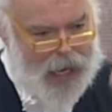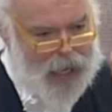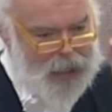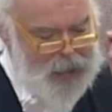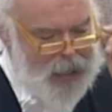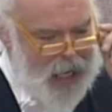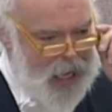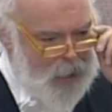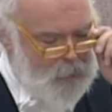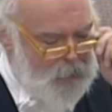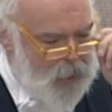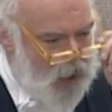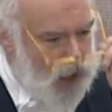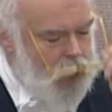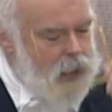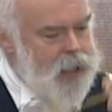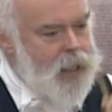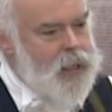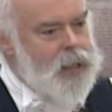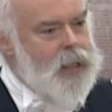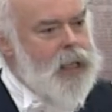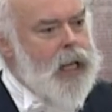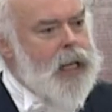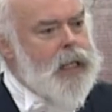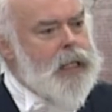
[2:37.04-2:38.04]
And, and
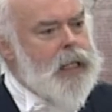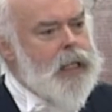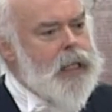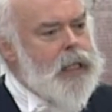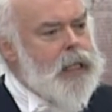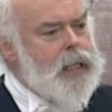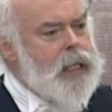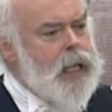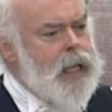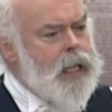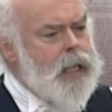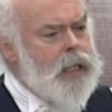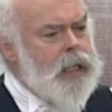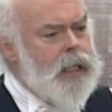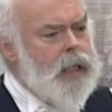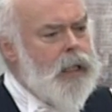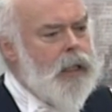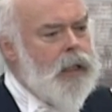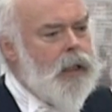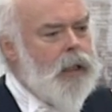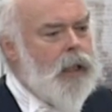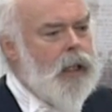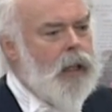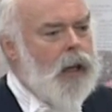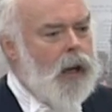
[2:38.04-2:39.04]
Barney's letter said,
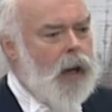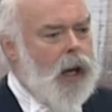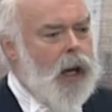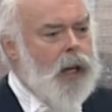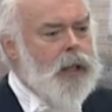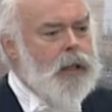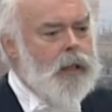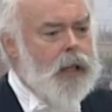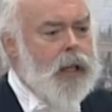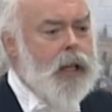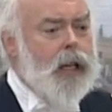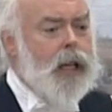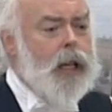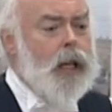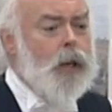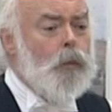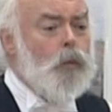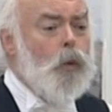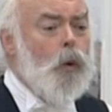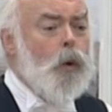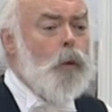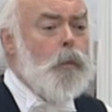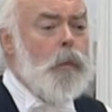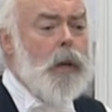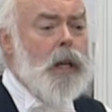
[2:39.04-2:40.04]
I think
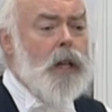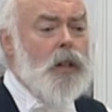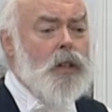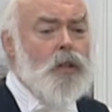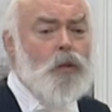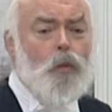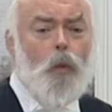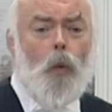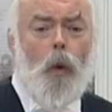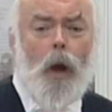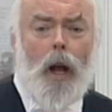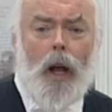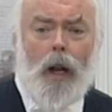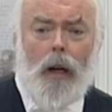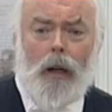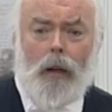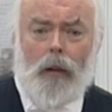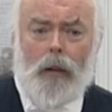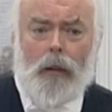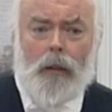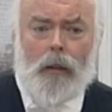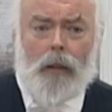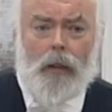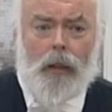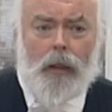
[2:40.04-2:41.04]
it would be as
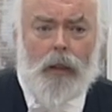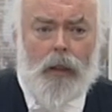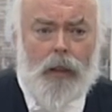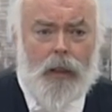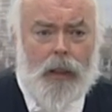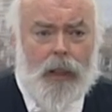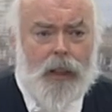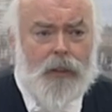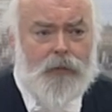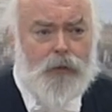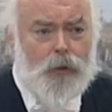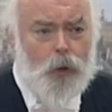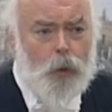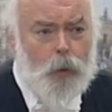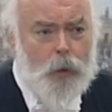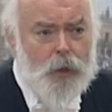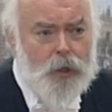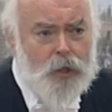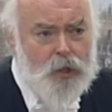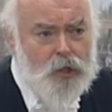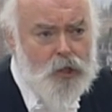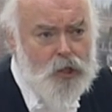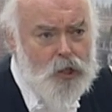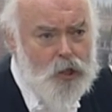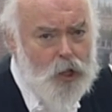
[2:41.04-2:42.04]
well if you were
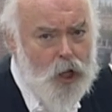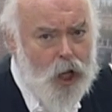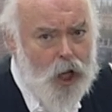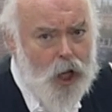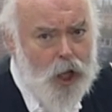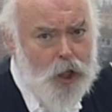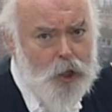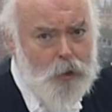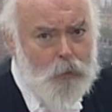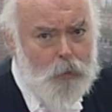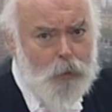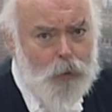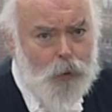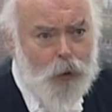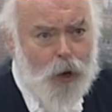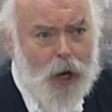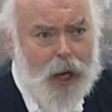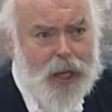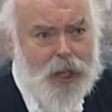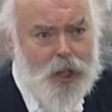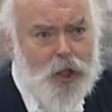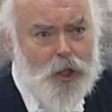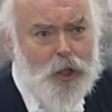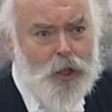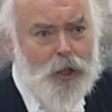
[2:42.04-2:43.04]
to start
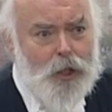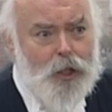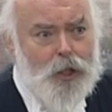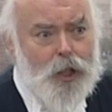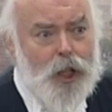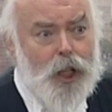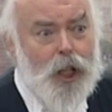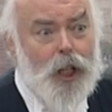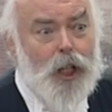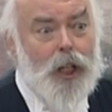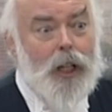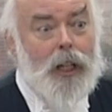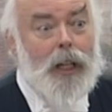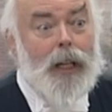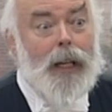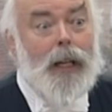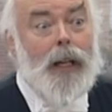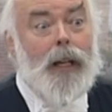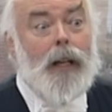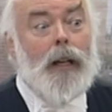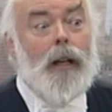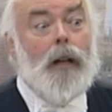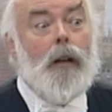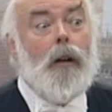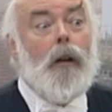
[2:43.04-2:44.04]
bright and
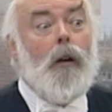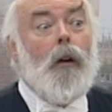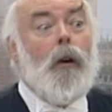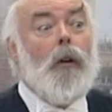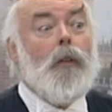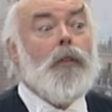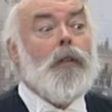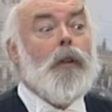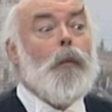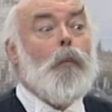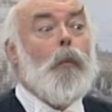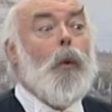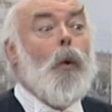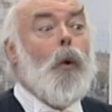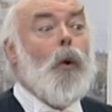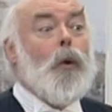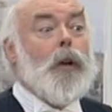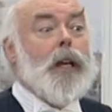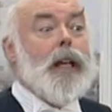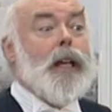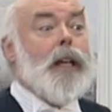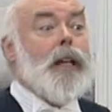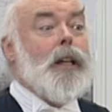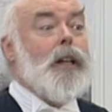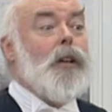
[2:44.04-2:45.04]
early on the
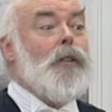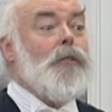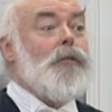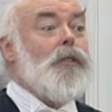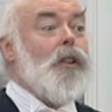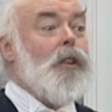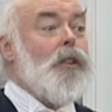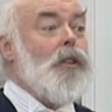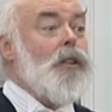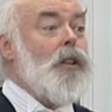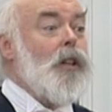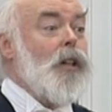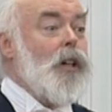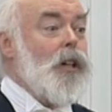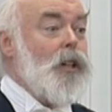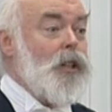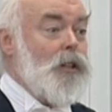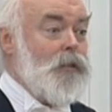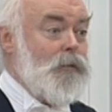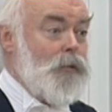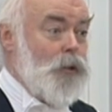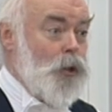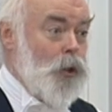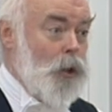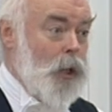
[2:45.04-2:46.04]
morning of the 3rd
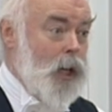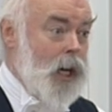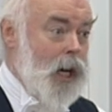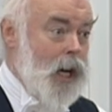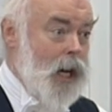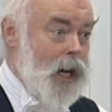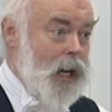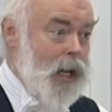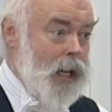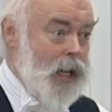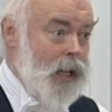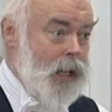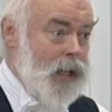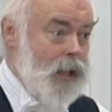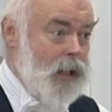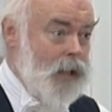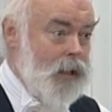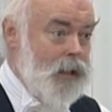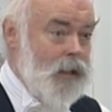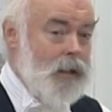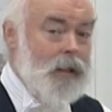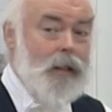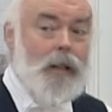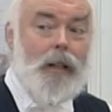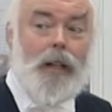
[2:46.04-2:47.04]
of July.
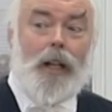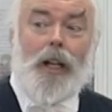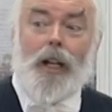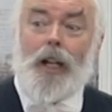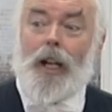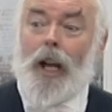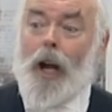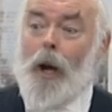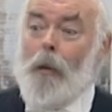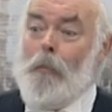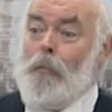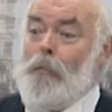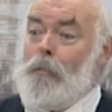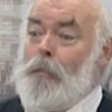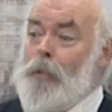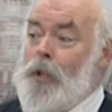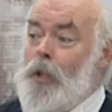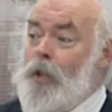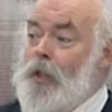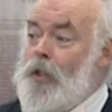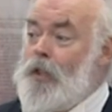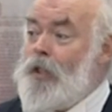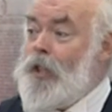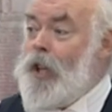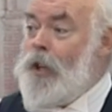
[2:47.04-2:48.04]
Come
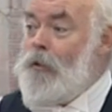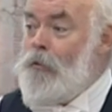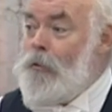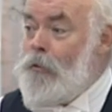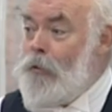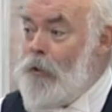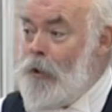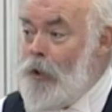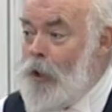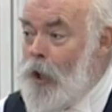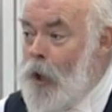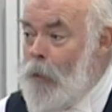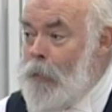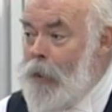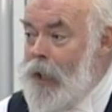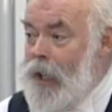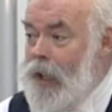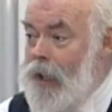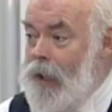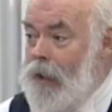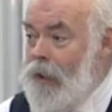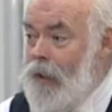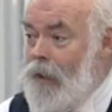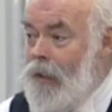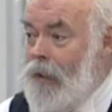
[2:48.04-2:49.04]
to the central
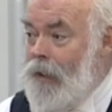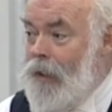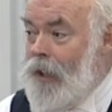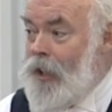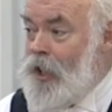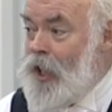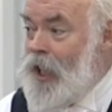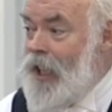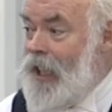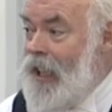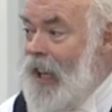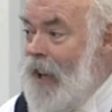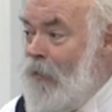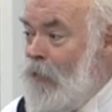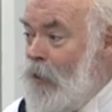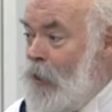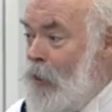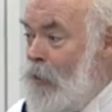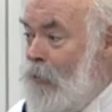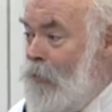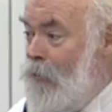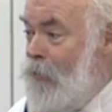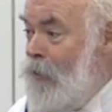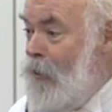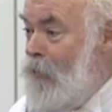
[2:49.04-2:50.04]
lobby at
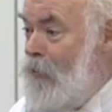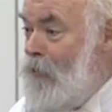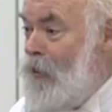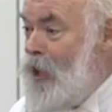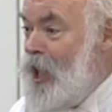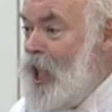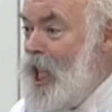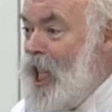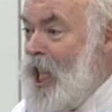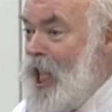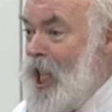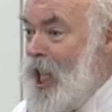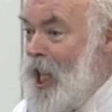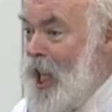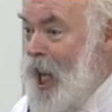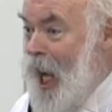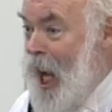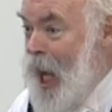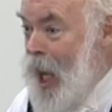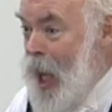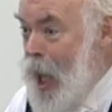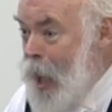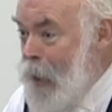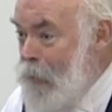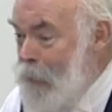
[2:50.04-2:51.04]
11.15
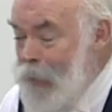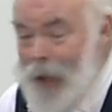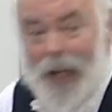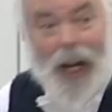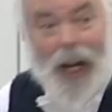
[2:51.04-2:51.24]
a.m.